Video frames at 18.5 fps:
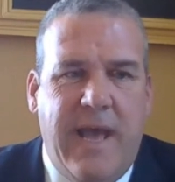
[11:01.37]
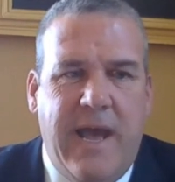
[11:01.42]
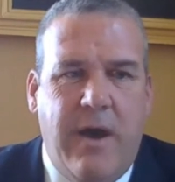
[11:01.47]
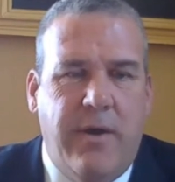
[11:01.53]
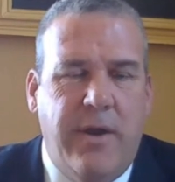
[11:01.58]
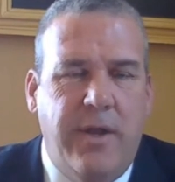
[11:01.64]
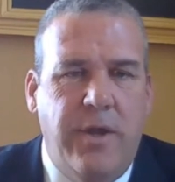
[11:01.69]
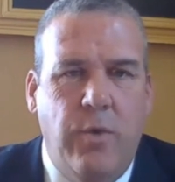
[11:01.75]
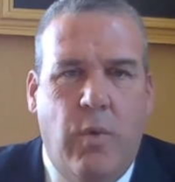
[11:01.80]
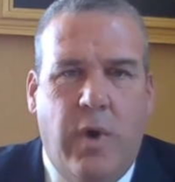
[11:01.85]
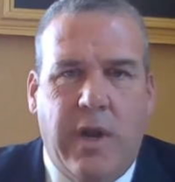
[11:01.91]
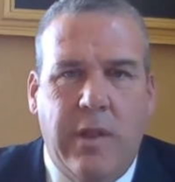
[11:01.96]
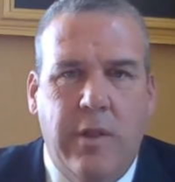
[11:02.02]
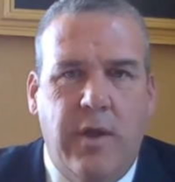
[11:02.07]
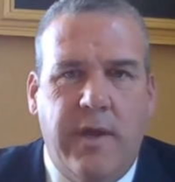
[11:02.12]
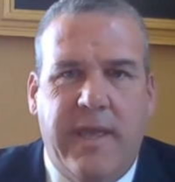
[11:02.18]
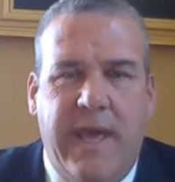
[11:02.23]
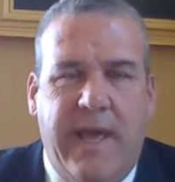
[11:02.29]
down and you
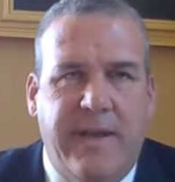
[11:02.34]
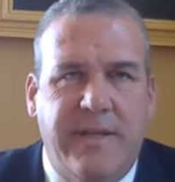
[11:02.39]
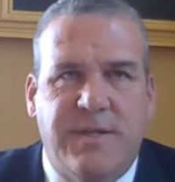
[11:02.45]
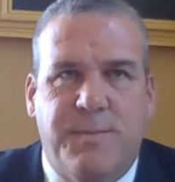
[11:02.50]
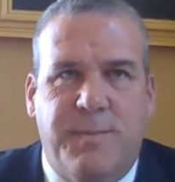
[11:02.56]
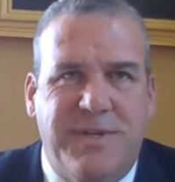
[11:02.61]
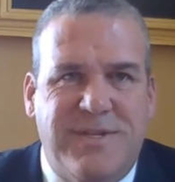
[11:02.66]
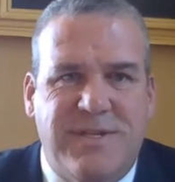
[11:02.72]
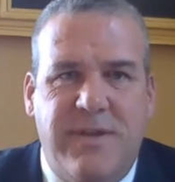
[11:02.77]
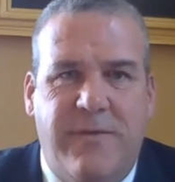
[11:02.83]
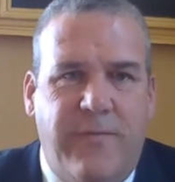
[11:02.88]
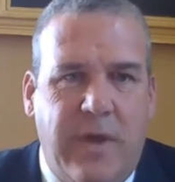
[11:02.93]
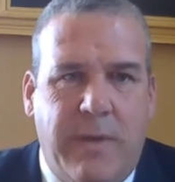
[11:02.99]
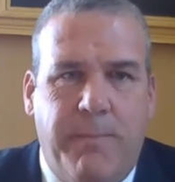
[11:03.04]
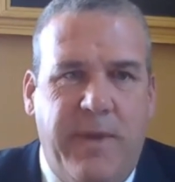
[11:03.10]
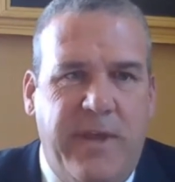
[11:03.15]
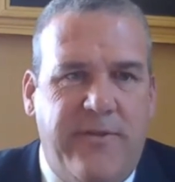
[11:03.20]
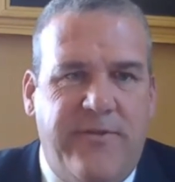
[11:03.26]
want to look at a
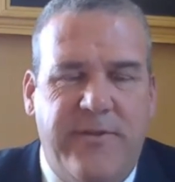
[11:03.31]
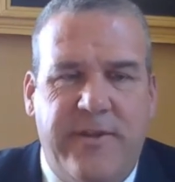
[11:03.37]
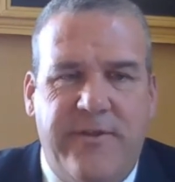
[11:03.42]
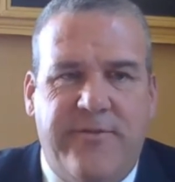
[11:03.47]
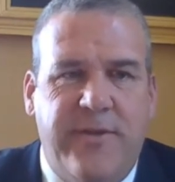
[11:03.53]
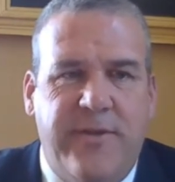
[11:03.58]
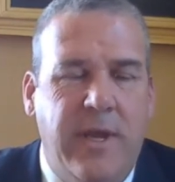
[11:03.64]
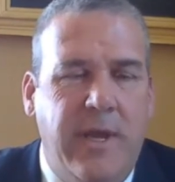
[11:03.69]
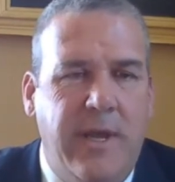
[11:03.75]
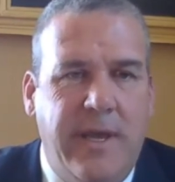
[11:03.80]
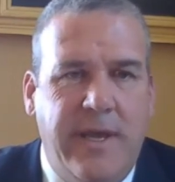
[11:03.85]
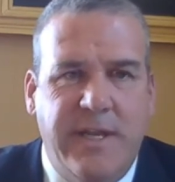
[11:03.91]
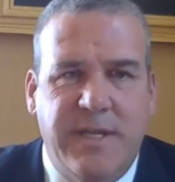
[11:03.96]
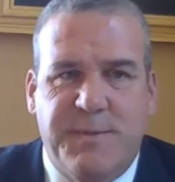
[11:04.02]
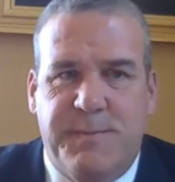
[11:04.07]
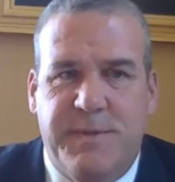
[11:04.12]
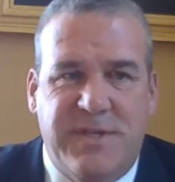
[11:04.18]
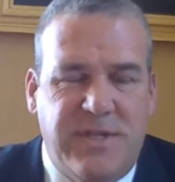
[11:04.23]
specific business
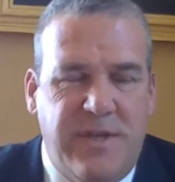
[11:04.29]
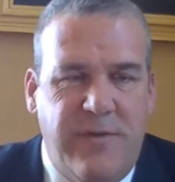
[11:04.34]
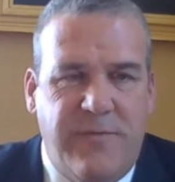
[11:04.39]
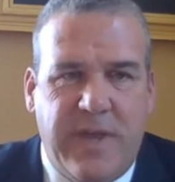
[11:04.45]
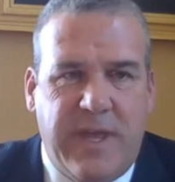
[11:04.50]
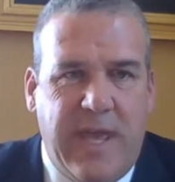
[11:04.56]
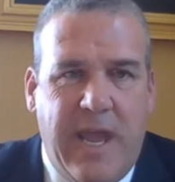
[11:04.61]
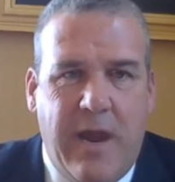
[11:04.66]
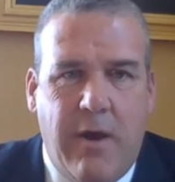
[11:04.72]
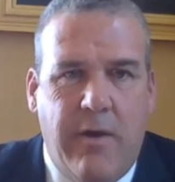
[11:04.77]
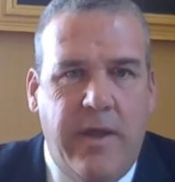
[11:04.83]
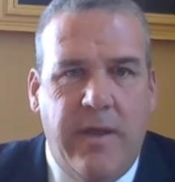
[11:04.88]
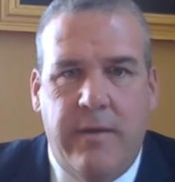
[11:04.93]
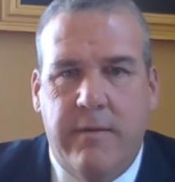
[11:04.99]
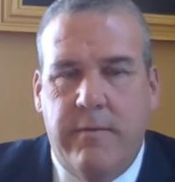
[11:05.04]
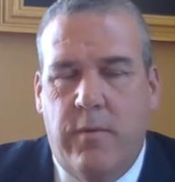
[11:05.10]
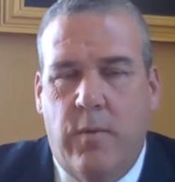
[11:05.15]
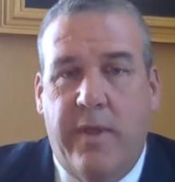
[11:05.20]
in a specific
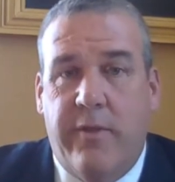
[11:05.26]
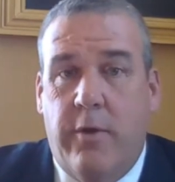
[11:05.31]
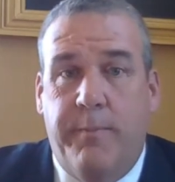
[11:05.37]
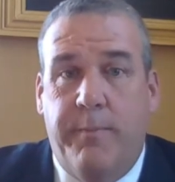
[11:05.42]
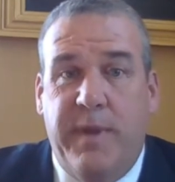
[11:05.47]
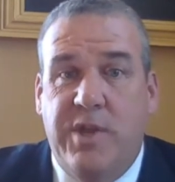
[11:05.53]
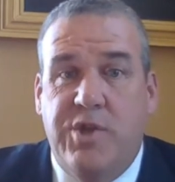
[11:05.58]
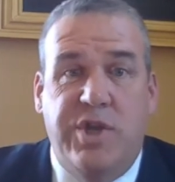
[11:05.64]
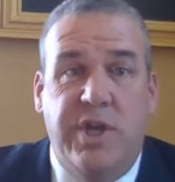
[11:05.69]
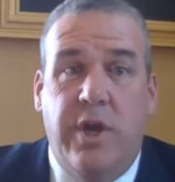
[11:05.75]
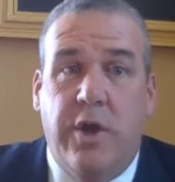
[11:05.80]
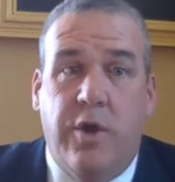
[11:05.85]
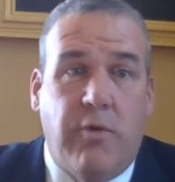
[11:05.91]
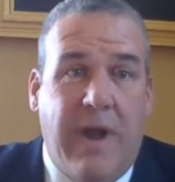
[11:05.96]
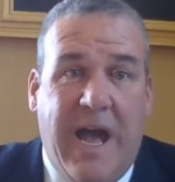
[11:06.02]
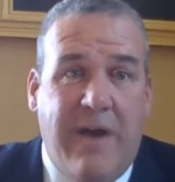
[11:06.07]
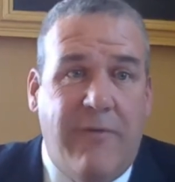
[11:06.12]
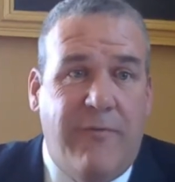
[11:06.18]
area, whether it be
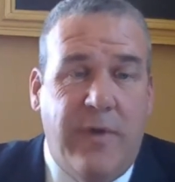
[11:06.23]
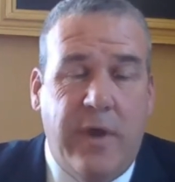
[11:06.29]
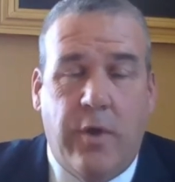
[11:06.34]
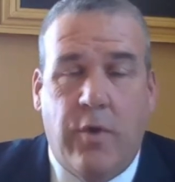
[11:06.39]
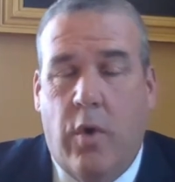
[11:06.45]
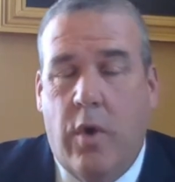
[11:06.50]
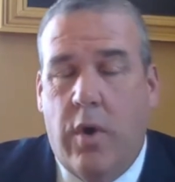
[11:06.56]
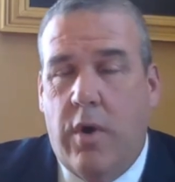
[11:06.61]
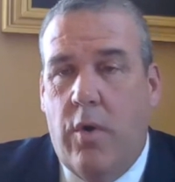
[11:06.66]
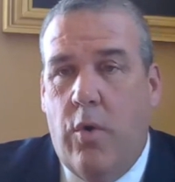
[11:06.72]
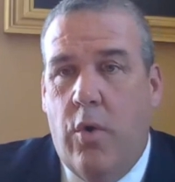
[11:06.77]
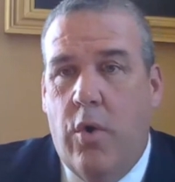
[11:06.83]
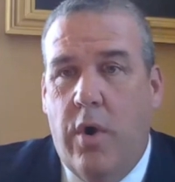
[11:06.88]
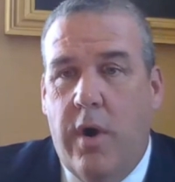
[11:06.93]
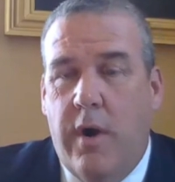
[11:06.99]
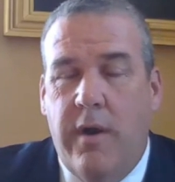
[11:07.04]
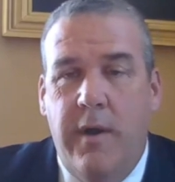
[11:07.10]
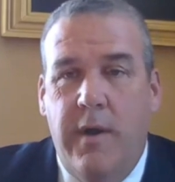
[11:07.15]
geographic
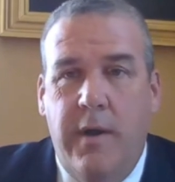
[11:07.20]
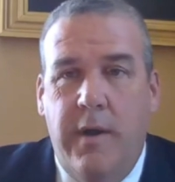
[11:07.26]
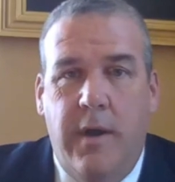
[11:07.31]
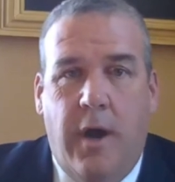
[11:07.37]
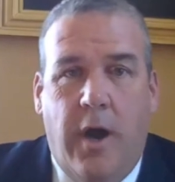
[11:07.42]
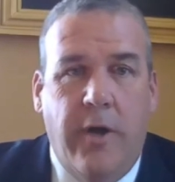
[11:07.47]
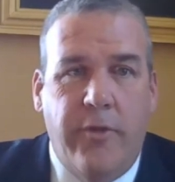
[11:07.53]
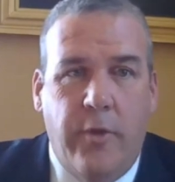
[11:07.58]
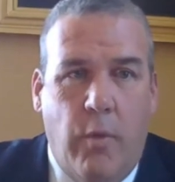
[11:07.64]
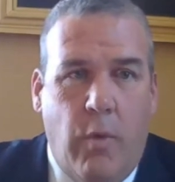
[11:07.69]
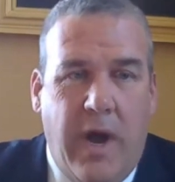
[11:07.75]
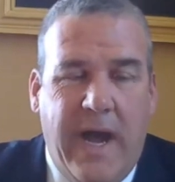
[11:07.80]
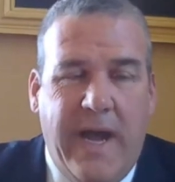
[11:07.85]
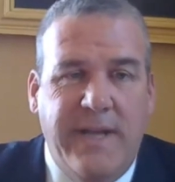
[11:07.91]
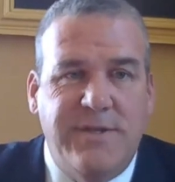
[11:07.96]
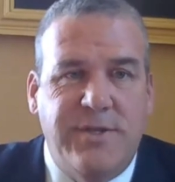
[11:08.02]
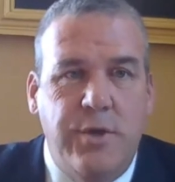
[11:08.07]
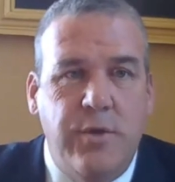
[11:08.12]
or
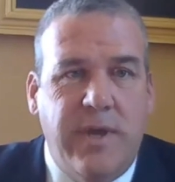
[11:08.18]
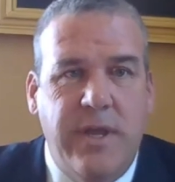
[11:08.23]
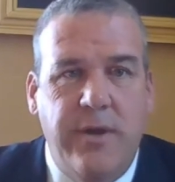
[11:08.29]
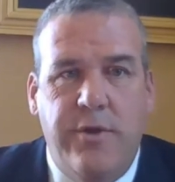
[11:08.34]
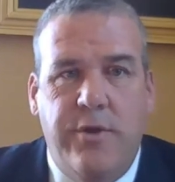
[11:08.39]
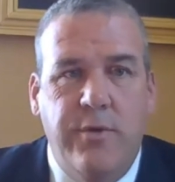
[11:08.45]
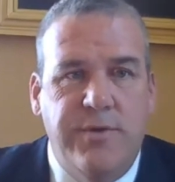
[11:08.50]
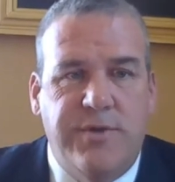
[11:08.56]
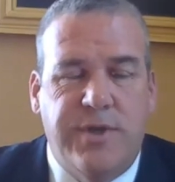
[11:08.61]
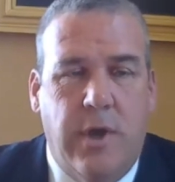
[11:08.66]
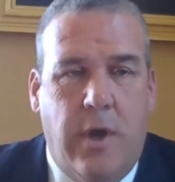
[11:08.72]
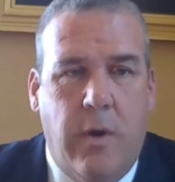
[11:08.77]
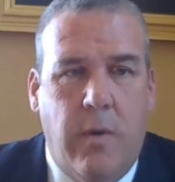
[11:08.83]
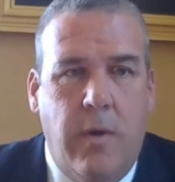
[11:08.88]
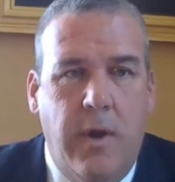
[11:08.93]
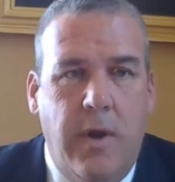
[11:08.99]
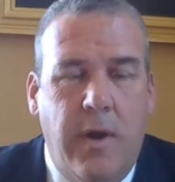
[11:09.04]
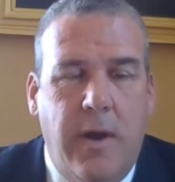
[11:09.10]
otherwise, you can do
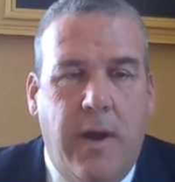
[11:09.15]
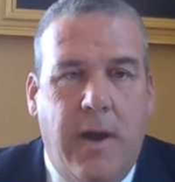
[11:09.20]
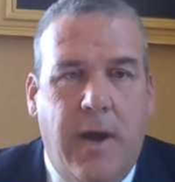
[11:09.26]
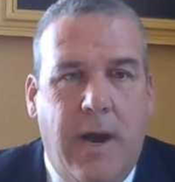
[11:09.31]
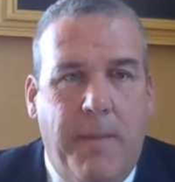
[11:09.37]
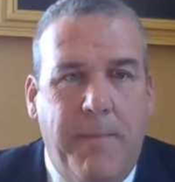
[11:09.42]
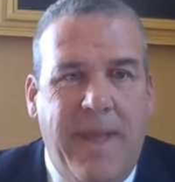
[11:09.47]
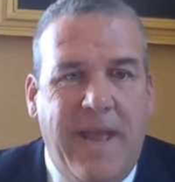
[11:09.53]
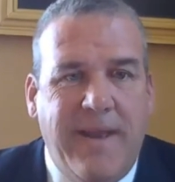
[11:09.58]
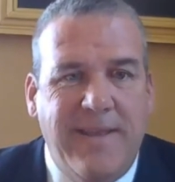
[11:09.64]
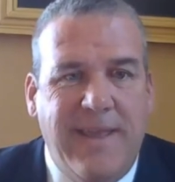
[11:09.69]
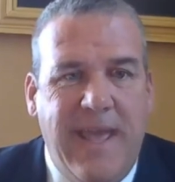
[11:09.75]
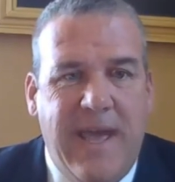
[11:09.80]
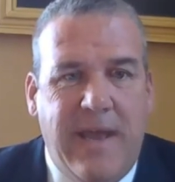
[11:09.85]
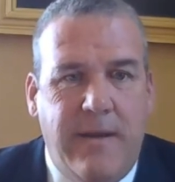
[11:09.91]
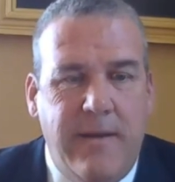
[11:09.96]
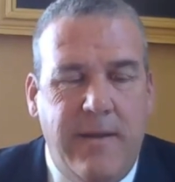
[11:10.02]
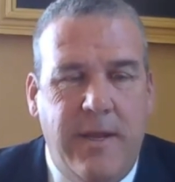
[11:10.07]
so and
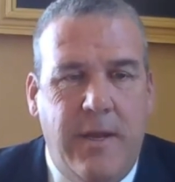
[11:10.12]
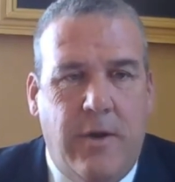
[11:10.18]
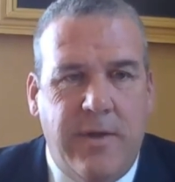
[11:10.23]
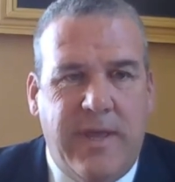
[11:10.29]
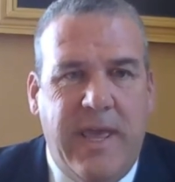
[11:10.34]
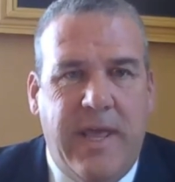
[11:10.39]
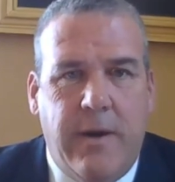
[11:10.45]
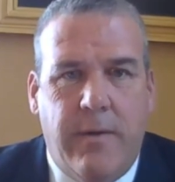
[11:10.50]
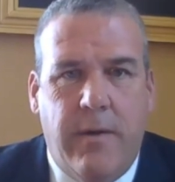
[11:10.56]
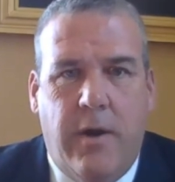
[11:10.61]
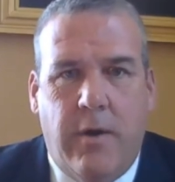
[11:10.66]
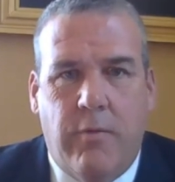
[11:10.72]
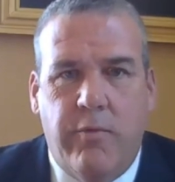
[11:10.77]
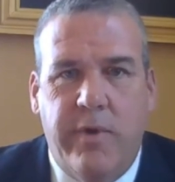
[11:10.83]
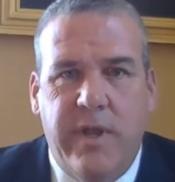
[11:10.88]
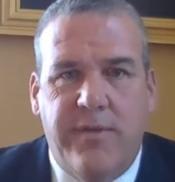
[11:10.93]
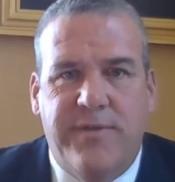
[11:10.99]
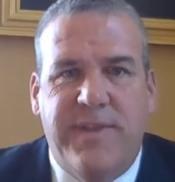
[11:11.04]
get
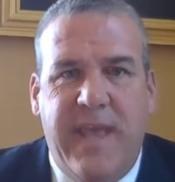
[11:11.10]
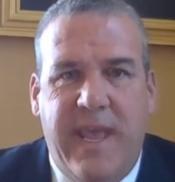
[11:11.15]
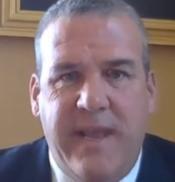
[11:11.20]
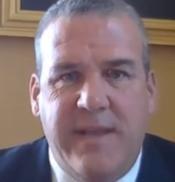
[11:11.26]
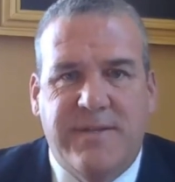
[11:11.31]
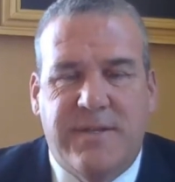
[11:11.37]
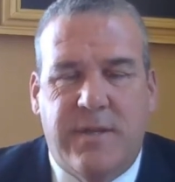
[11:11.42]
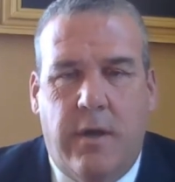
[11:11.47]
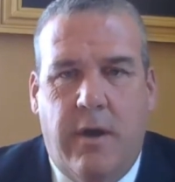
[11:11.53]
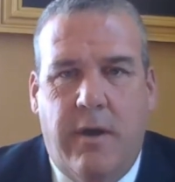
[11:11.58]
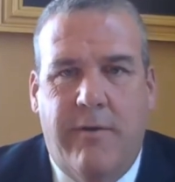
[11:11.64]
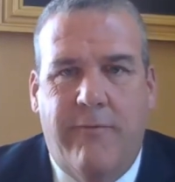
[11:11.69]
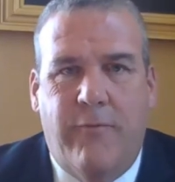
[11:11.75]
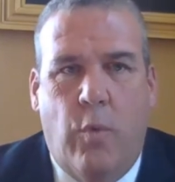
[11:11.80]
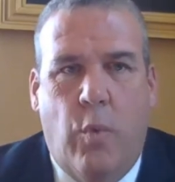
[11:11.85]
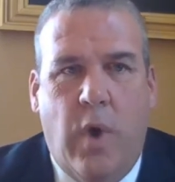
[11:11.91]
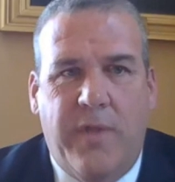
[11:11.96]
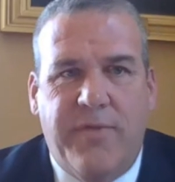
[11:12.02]
a real taste
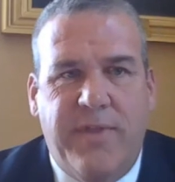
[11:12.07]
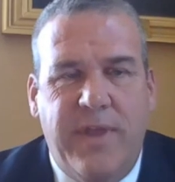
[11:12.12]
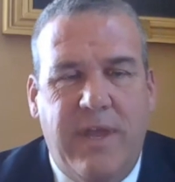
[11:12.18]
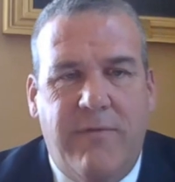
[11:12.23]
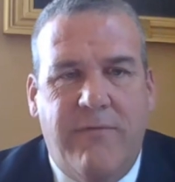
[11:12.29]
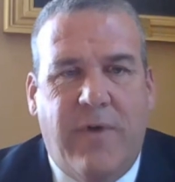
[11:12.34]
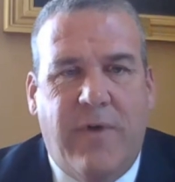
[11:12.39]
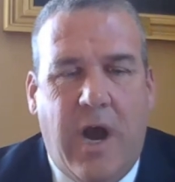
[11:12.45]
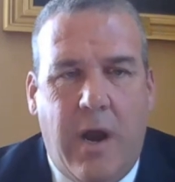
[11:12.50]
of what the